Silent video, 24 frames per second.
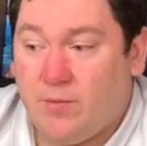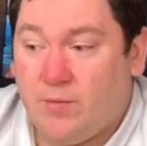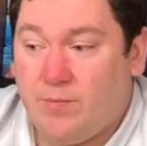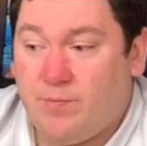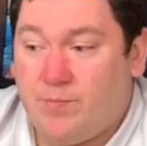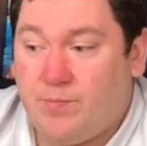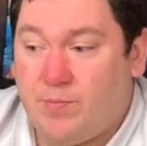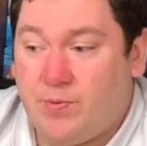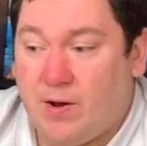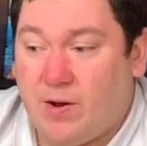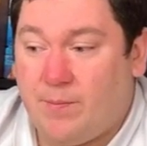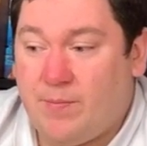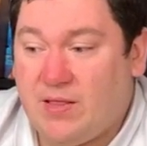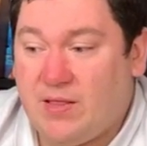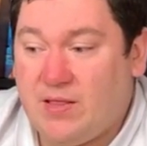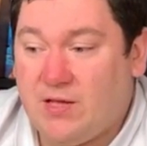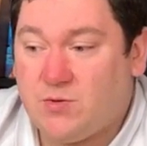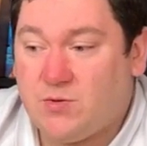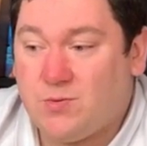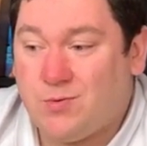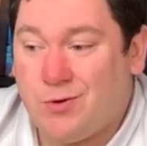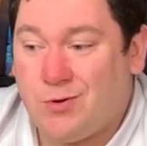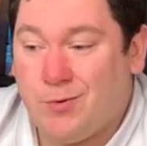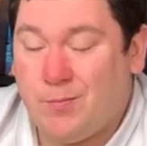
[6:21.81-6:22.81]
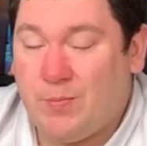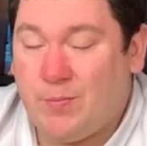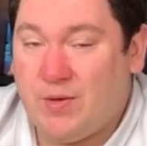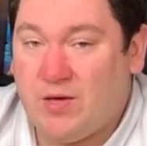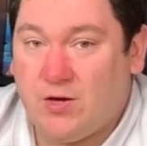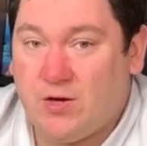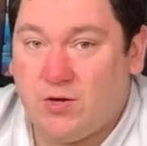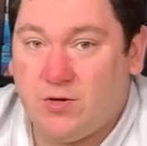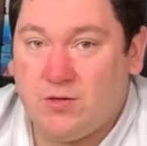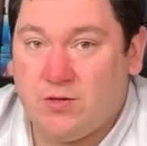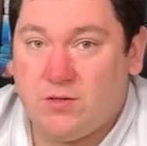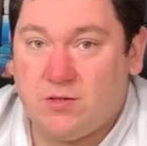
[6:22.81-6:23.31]
But I picked this one up
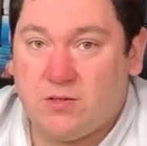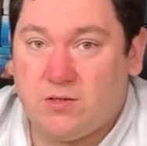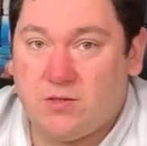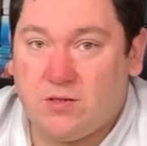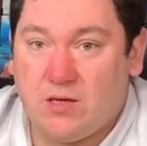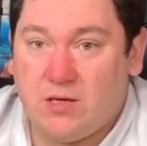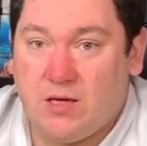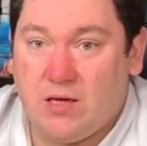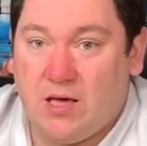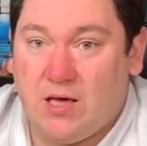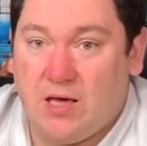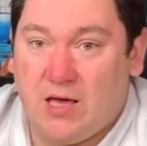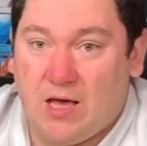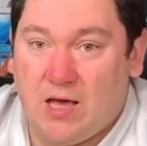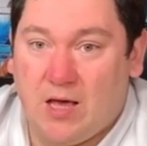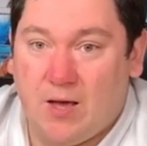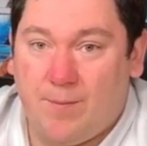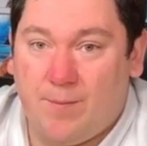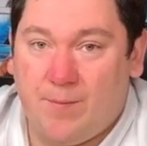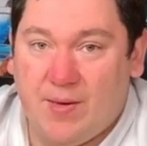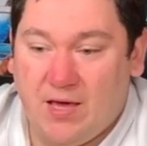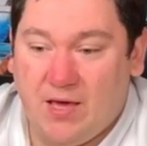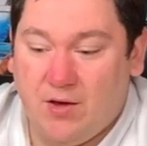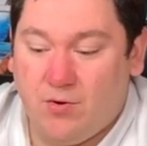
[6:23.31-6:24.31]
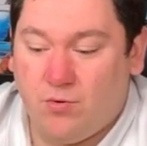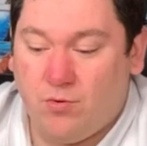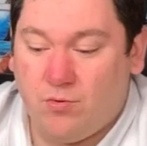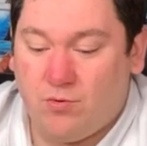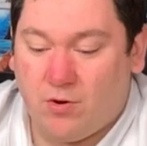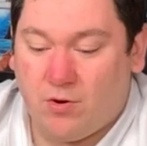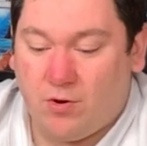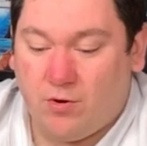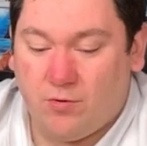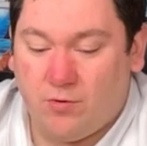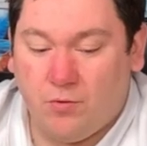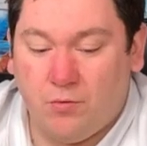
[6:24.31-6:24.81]
because it appealed
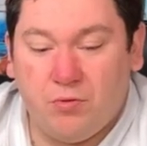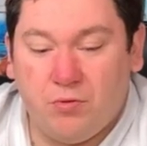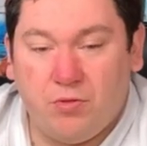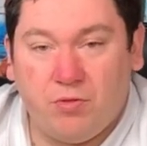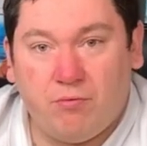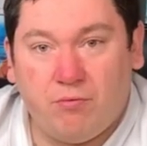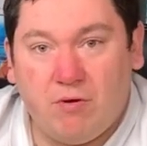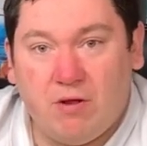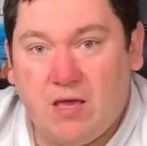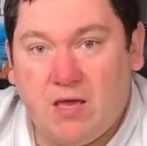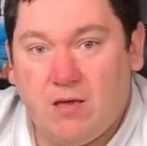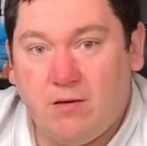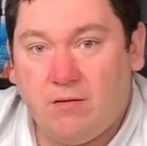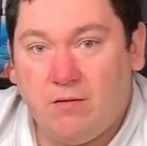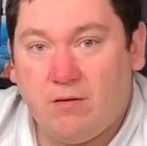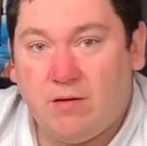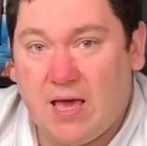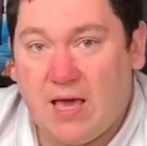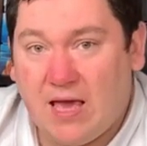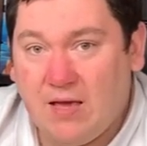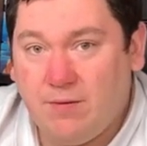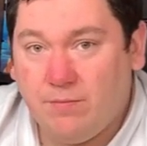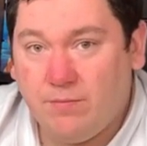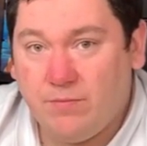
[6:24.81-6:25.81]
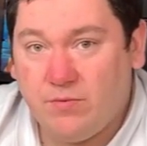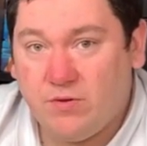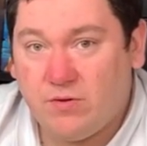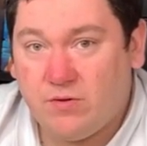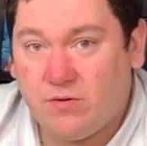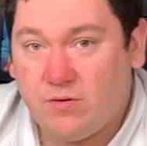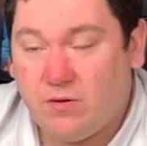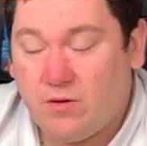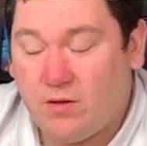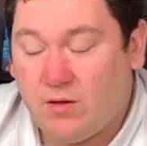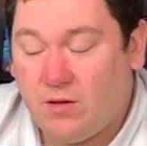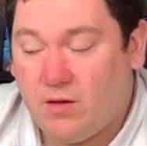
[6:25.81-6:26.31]
on all three games.
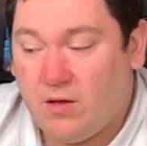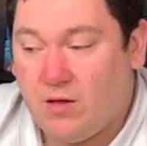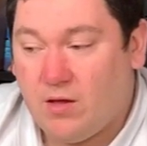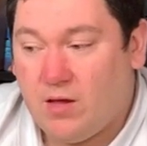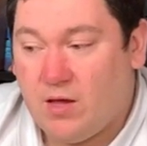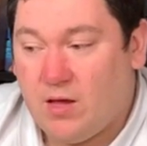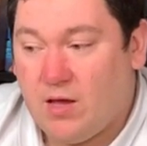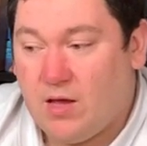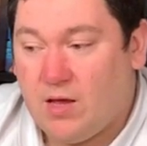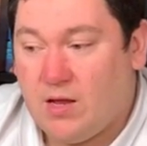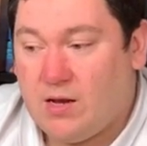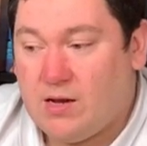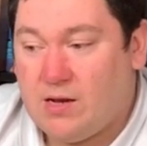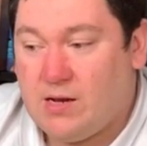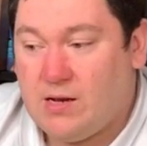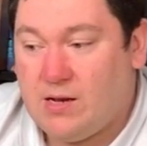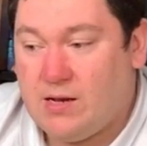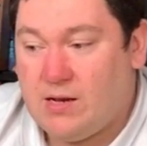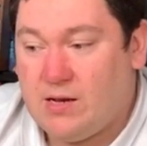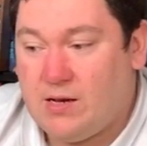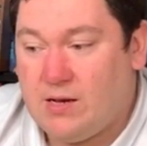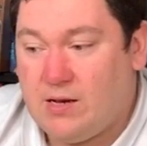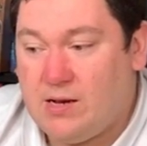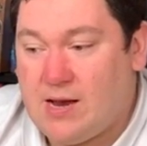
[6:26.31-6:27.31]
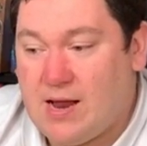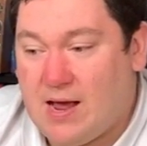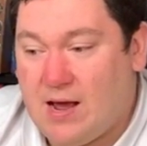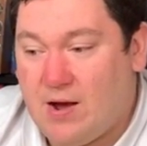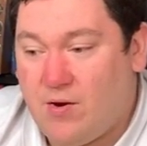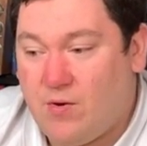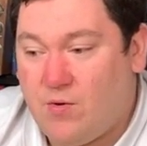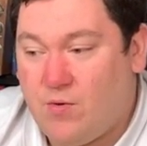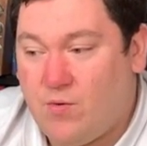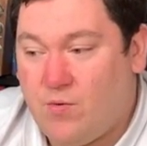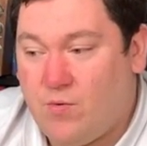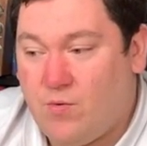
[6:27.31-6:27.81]

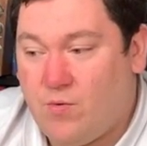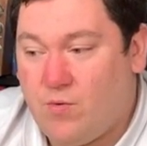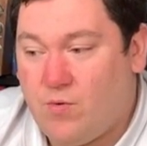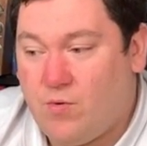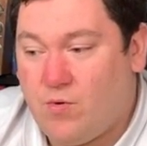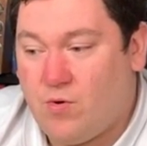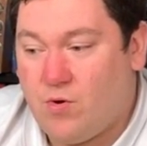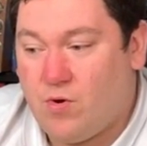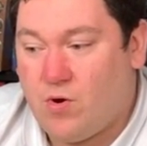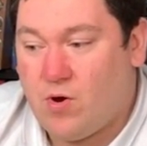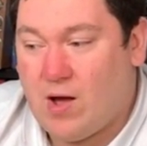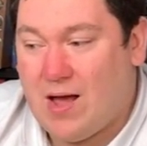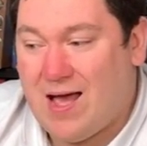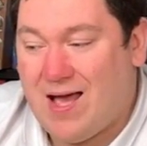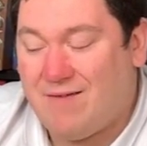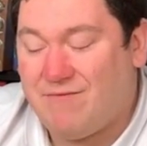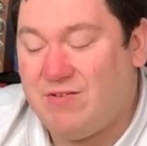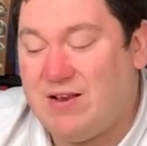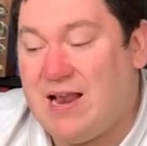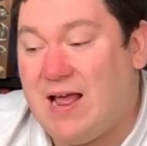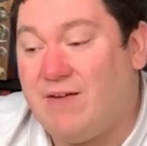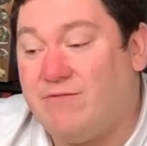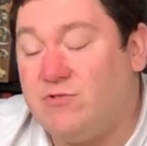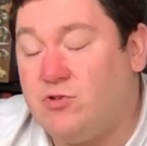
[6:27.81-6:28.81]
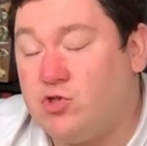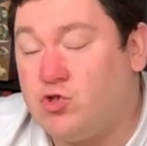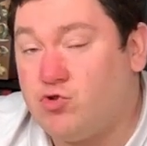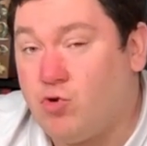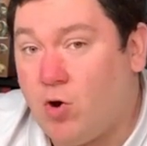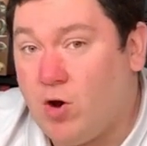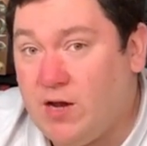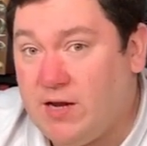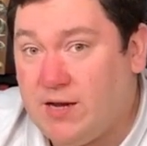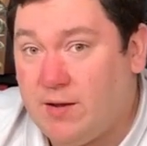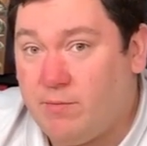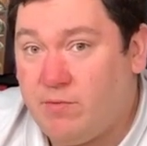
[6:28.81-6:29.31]
Now, haven't
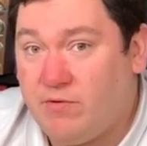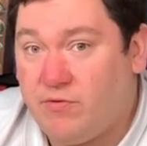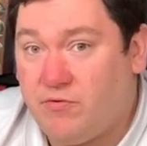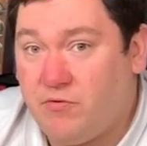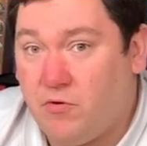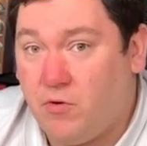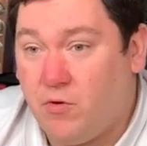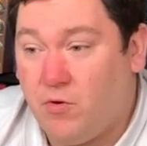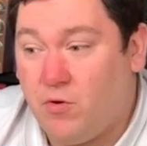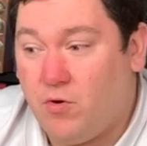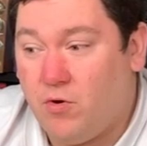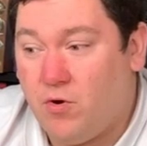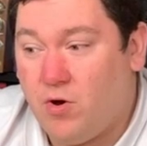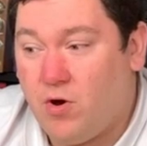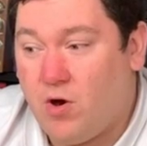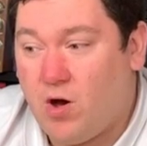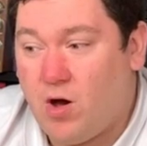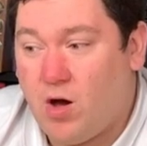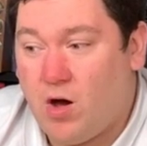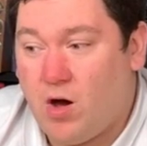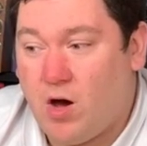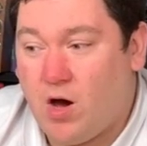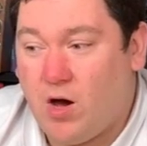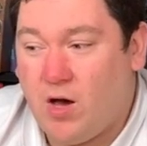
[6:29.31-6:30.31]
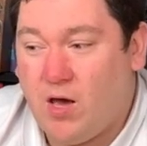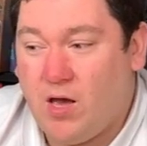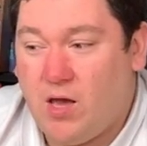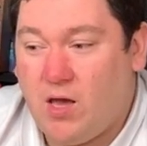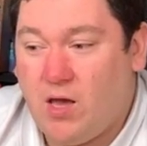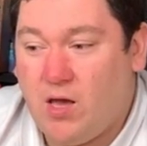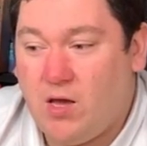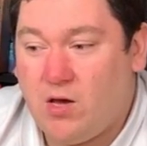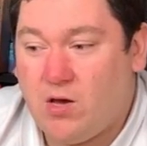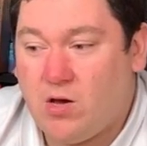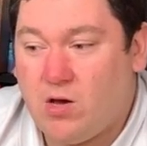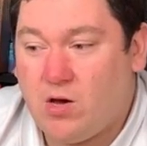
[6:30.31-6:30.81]
tried it before,
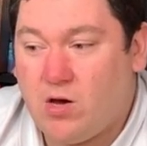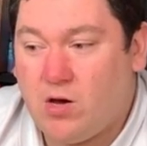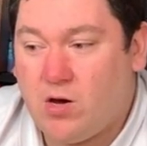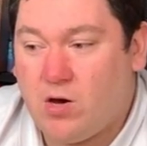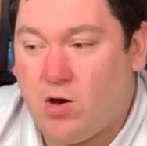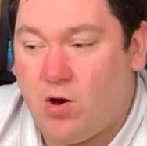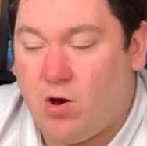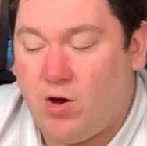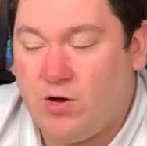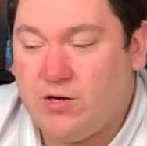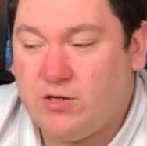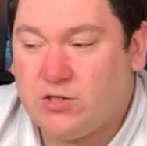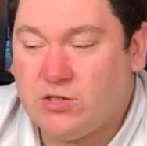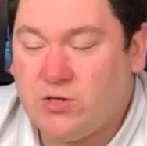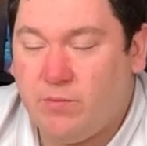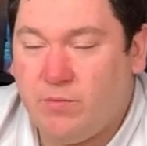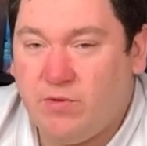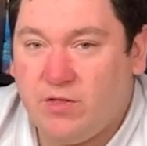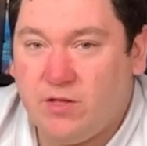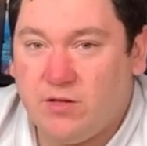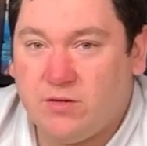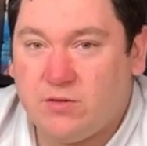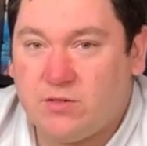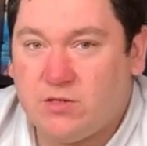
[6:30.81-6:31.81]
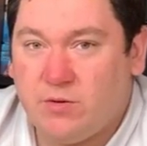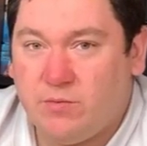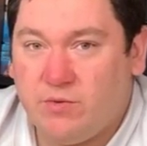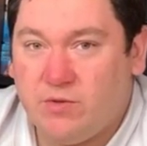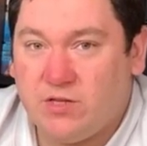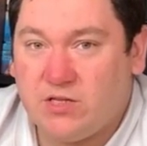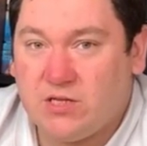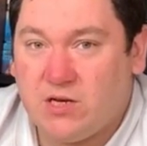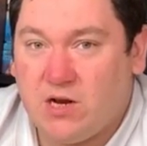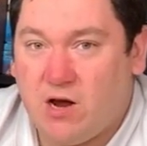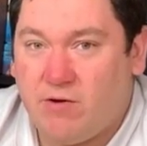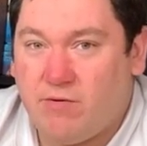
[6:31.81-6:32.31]
I kind of some of the
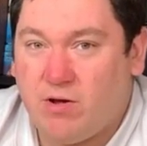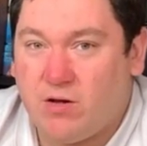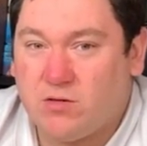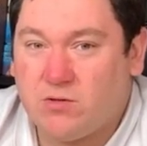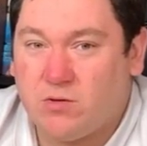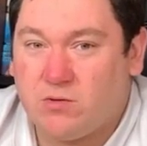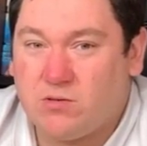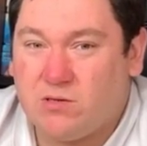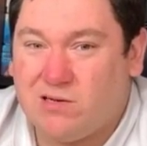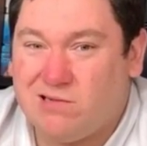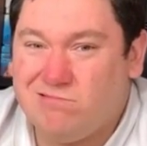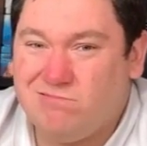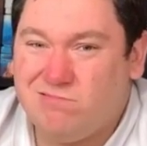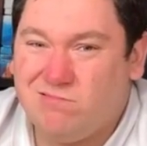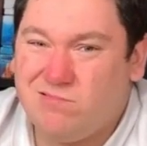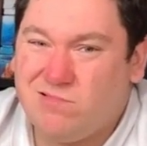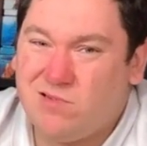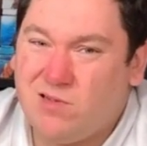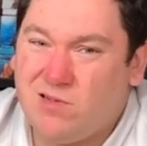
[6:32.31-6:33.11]
scenarios I was like, I